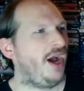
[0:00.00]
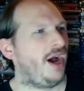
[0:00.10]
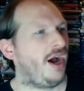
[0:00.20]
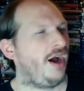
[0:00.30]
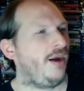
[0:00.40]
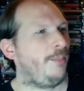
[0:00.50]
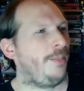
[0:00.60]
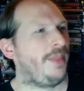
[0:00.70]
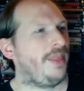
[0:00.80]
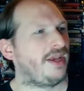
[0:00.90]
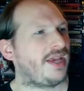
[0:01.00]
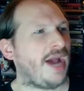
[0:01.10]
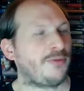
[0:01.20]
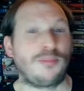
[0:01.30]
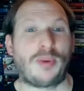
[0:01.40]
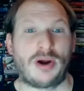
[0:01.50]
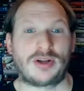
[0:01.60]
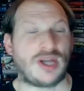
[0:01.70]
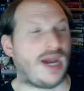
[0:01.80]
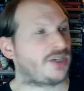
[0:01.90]
um, Catherine
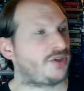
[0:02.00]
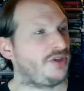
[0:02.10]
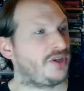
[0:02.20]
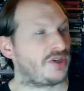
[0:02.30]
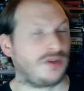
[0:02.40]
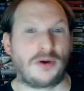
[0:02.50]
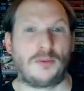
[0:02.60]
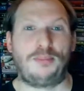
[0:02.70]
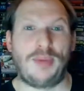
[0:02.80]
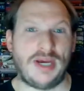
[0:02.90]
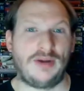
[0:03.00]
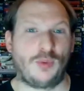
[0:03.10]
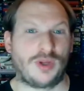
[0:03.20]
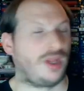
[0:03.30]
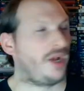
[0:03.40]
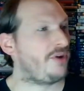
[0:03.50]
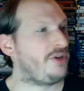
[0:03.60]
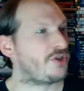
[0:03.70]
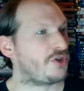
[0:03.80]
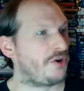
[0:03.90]
Parks actually does a little bit with Larry
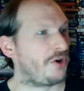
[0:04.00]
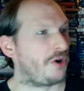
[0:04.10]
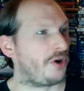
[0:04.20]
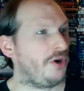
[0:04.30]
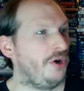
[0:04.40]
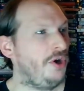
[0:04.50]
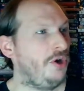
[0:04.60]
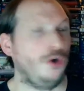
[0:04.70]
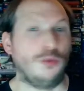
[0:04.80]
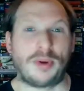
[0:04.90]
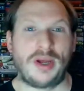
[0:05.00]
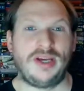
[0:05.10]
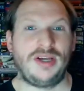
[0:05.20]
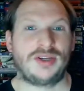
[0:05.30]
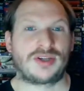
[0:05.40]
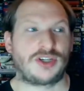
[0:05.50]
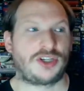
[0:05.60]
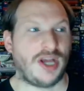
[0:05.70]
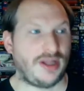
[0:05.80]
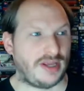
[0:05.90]
Zerner, who plays
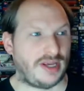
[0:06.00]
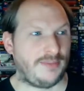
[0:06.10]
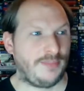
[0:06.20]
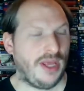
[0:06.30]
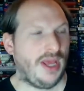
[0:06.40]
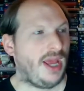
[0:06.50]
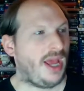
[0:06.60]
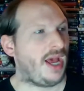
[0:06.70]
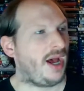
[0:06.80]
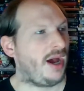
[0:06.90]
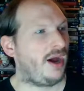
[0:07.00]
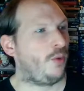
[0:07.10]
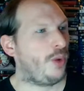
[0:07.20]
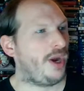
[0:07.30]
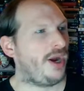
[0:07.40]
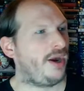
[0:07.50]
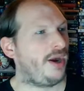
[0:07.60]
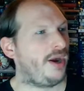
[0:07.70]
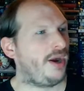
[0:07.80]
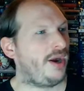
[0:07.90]
Shelley,
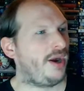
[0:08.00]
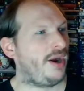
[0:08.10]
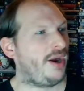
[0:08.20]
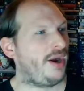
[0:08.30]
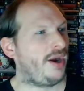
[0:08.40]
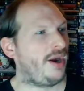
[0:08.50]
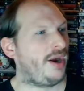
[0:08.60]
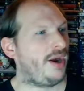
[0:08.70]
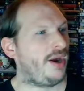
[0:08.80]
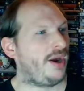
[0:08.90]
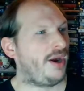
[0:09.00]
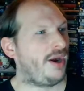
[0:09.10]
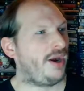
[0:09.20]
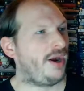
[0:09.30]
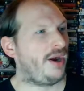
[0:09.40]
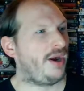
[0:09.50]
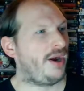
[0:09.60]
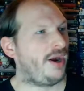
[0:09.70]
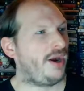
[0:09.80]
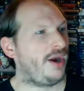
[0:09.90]
where basically
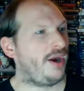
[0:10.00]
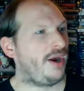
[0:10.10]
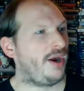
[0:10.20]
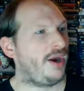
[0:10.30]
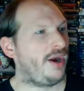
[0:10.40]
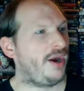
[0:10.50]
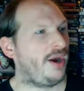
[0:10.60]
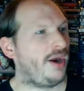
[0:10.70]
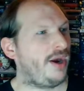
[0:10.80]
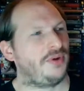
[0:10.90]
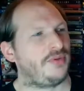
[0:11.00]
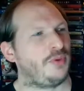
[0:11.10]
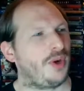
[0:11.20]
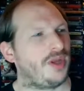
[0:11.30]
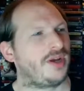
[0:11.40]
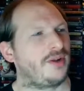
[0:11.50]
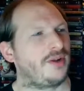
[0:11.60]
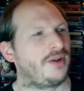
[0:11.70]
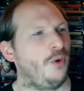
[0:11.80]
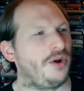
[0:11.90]
they're asking people if you want to get a
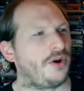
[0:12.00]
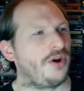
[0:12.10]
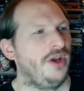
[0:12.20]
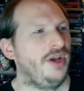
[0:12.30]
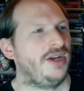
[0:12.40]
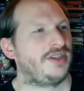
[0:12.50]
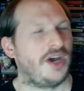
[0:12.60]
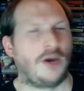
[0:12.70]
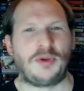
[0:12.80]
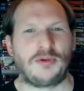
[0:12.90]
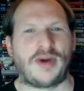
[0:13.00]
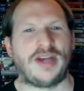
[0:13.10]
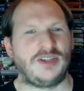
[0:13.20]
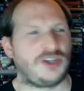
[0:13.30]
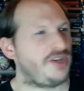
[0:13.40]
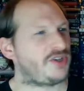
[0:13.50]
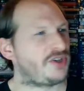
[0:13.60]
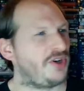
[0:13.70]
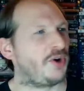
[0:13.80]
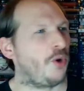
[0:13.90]
lawyer to help you fight
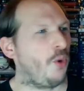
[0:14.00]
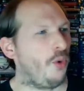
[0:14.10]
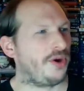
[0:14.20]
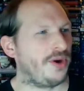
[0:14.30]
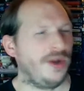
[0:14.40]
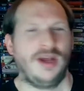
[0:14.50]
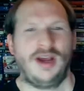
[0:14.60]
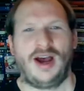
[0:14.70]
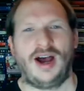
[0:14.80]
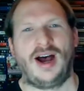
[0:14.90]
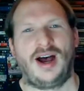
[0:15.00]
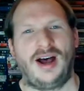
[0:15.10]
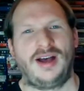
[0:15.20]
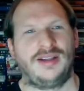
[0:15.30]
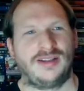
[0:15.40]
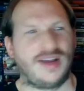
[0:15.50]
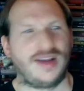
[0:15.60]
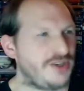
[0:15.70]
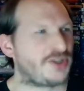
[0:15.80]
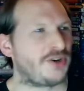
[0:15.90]
Jason in court.
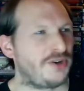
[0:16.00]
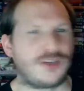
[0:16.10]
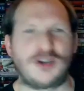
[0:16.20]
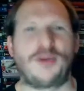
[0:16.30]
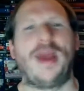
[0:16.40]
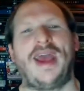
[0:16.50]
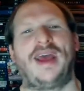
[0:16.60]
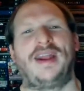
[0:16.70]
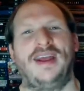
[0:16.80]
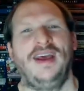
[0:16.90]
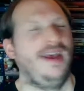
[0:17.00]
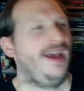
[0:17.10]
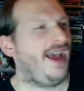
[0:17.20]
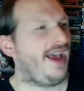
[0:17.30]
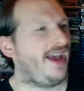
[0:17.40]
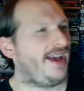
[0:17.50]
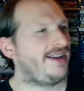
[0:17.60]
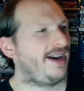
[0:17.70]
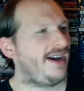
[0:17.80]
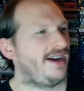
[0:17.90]
Larry Zerner's your man.
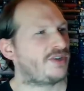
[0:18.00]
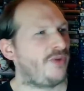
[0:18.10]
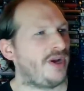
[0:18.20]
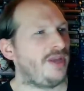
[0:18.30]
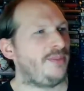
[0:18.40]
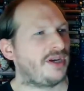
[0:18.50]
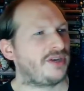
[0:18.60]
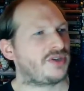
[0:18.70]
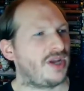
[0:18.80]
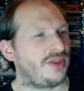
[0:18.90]
And it's funny because on